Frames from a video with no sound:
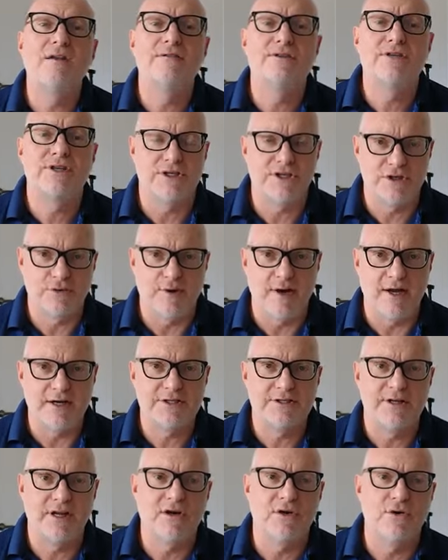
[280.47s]
of
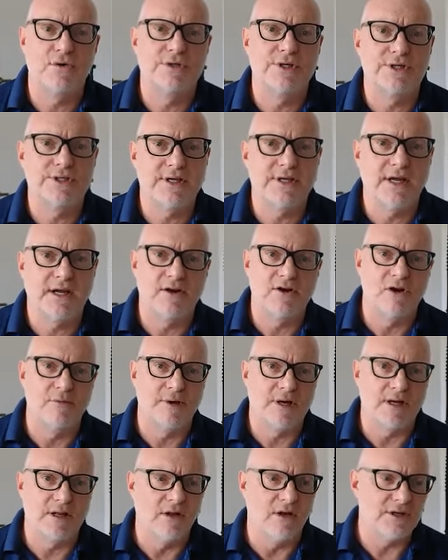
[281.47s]
situation that causes
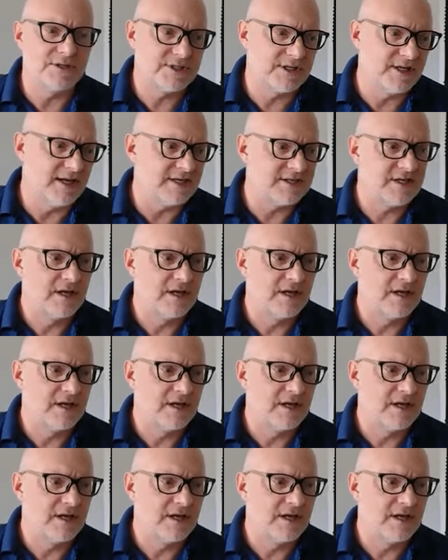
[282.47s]
economic loss. That's